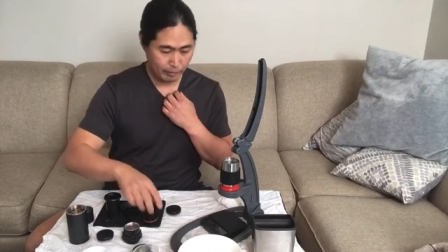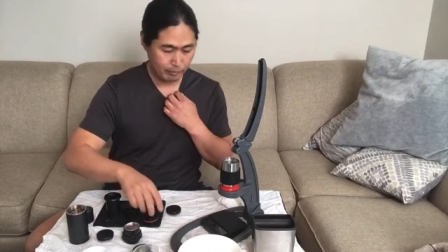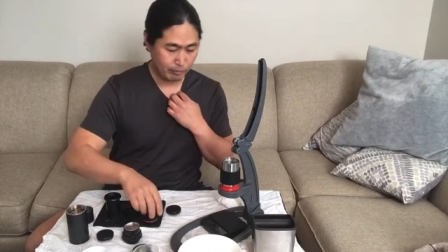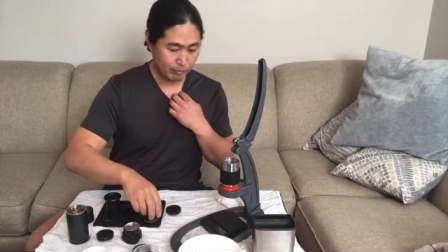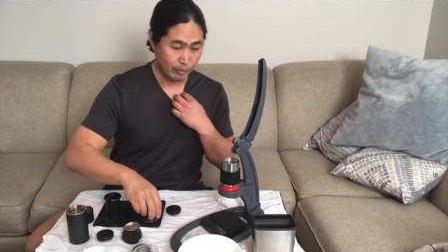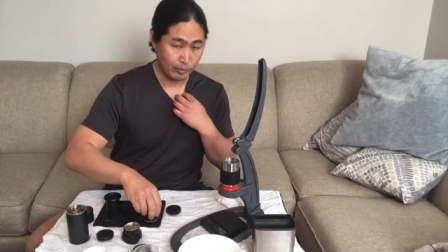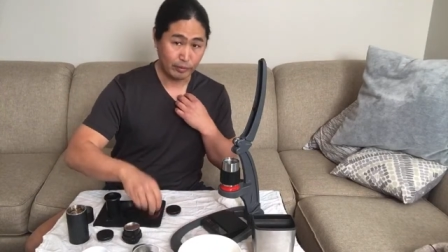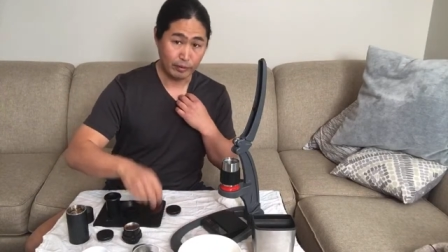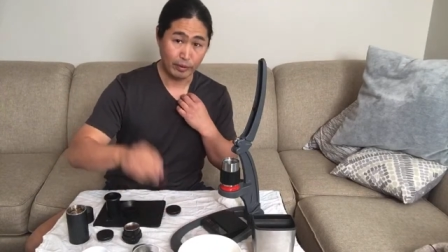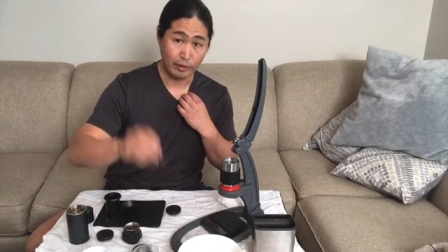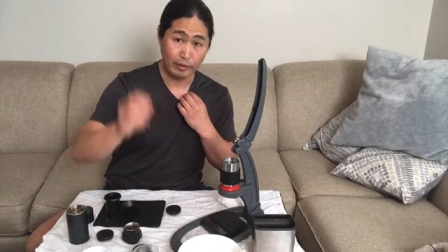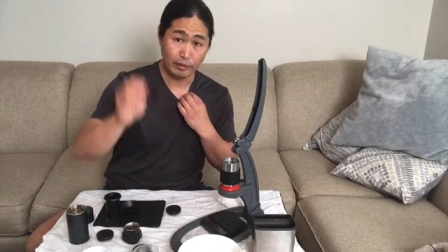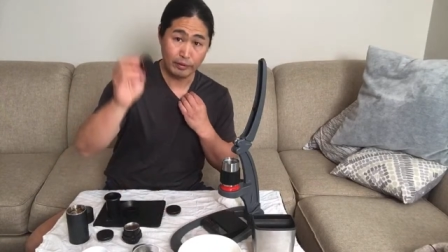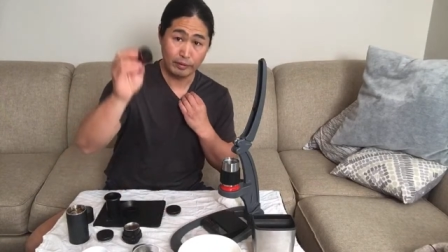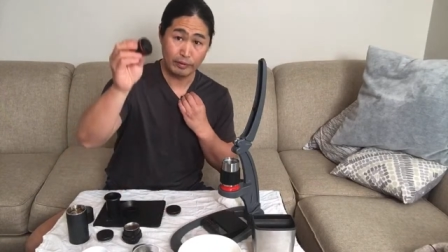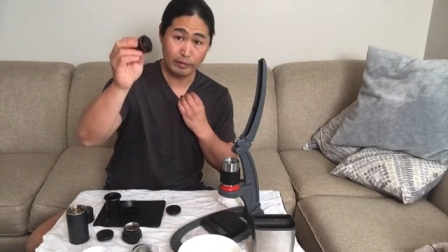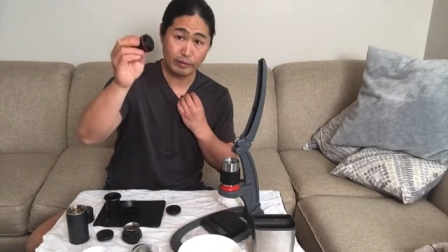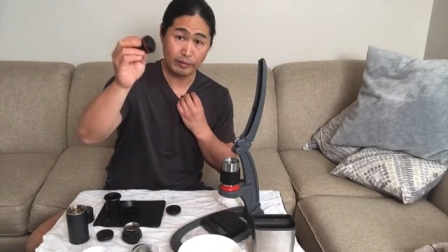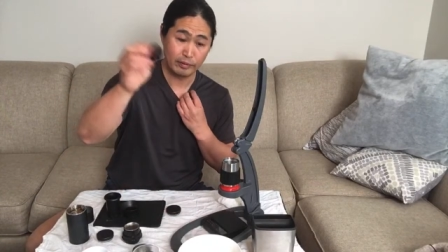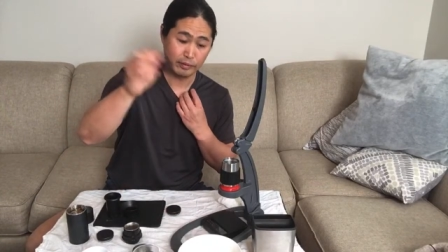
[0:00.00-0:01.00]
Put the
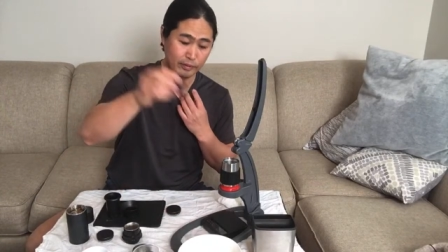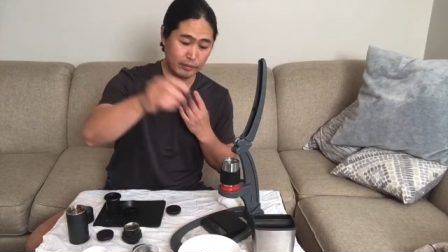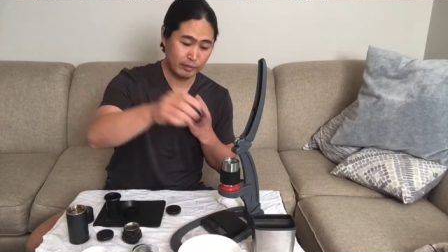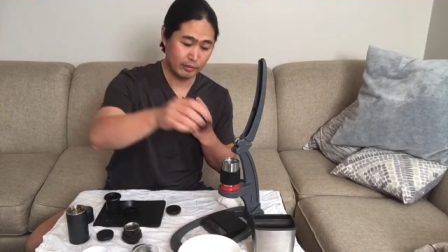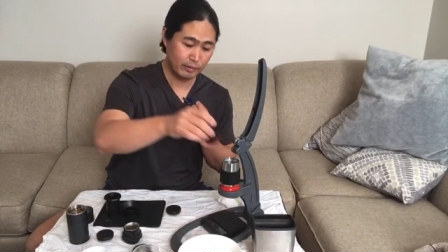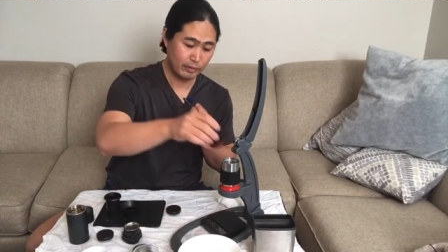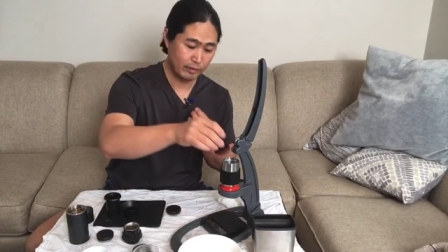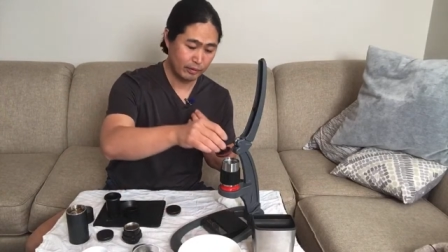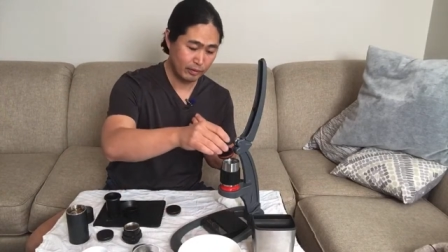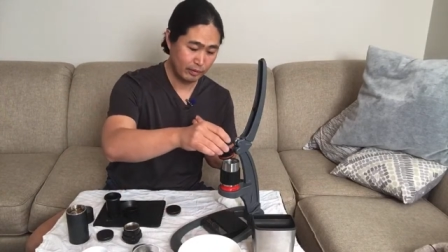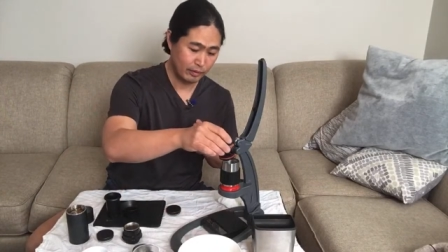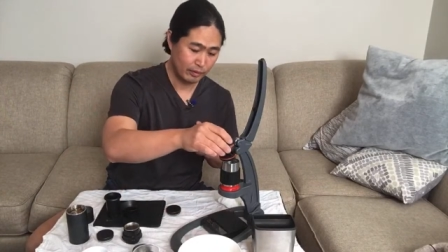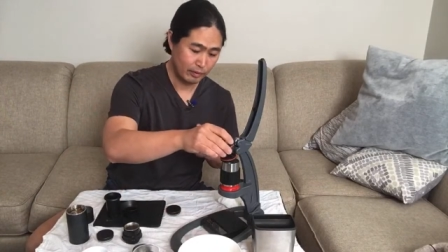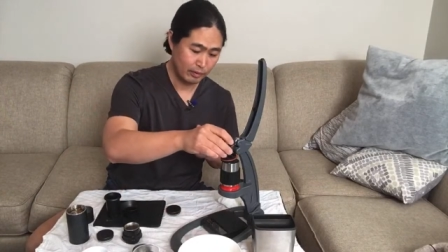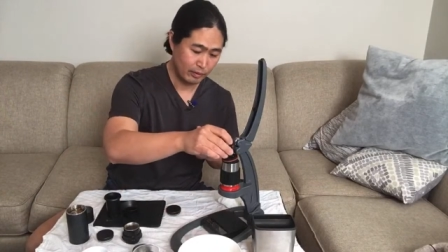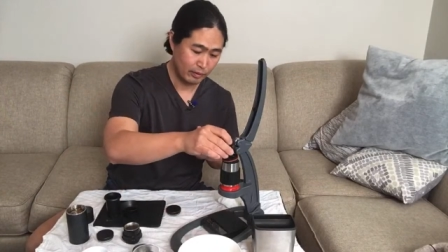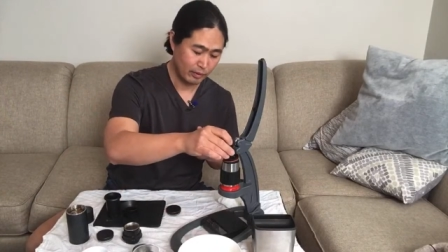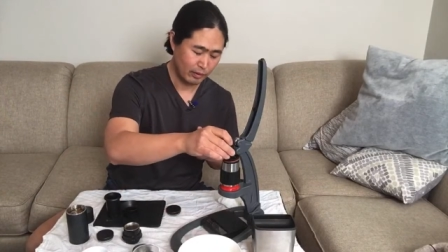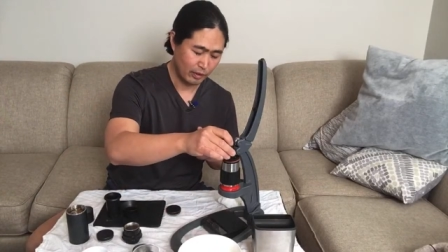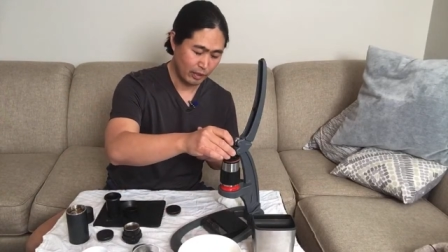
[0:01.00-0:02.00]

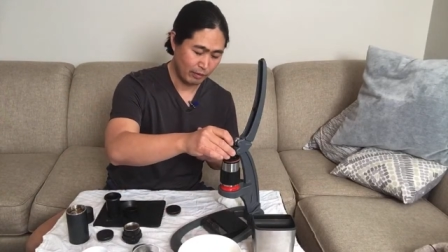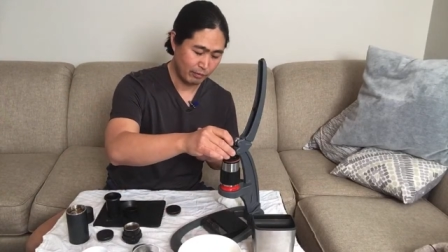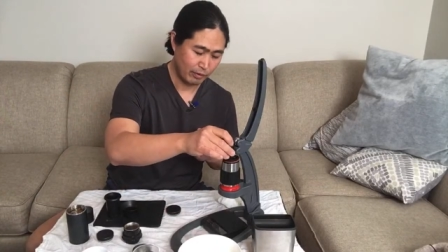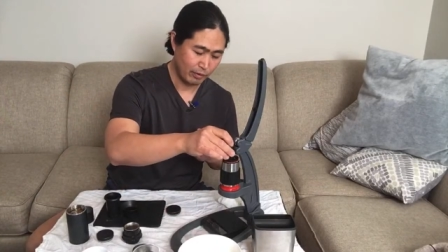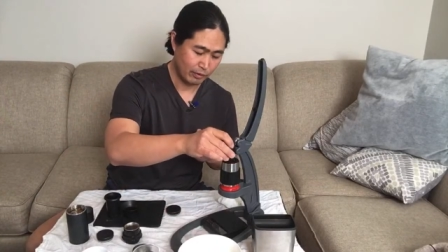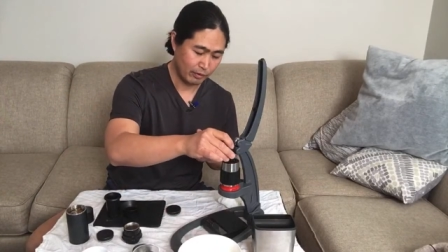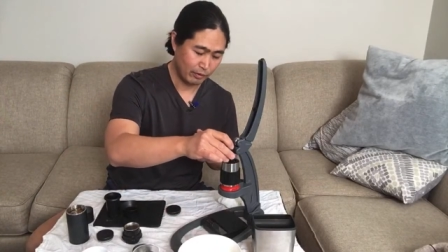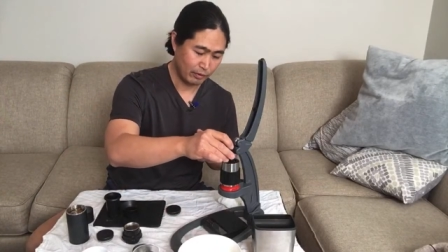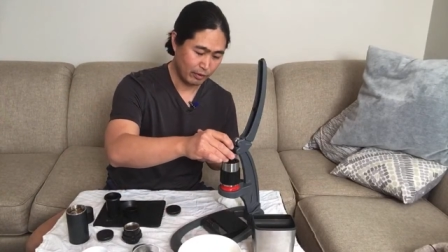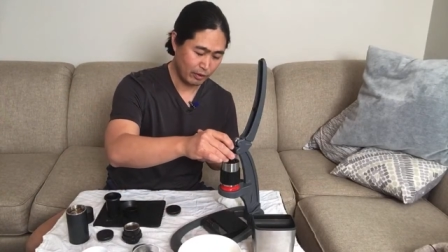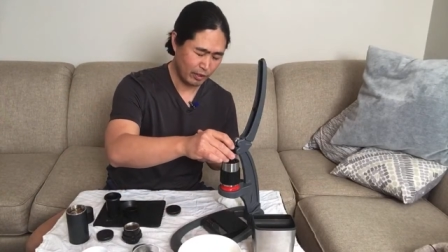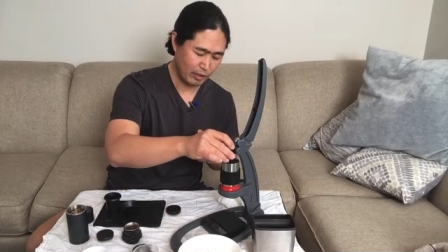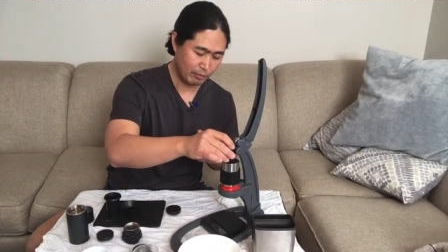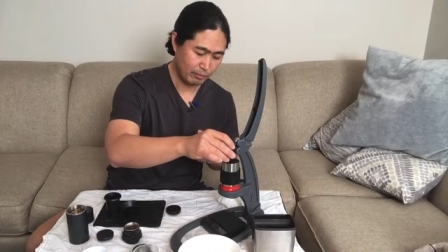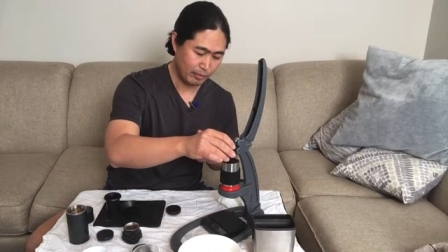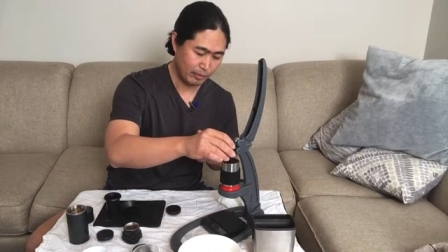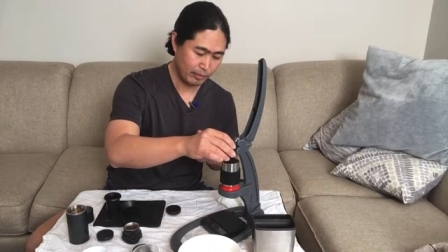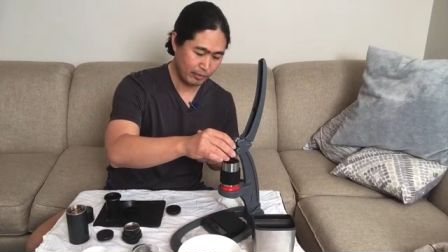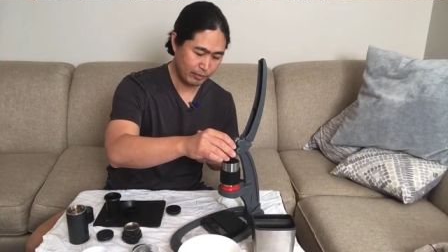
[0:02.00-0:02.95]
lever on the top.